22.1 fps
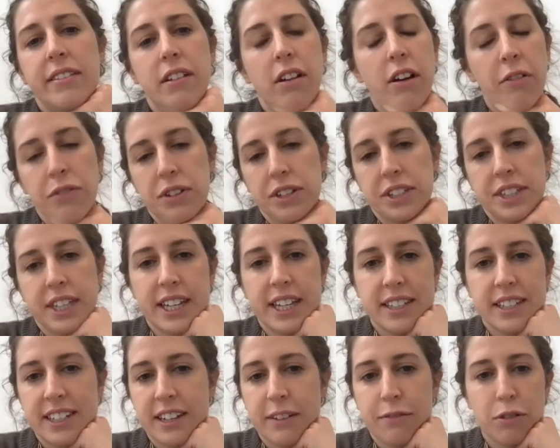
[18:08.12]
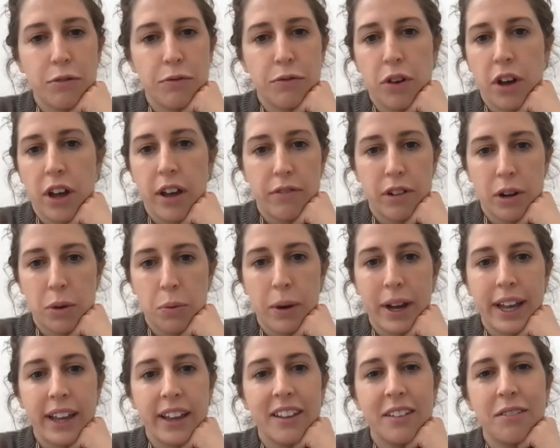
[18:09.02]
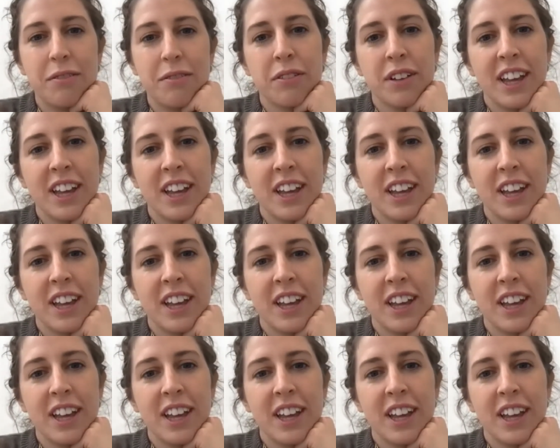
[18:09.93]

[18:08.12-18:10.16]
obviously it's different for every weave.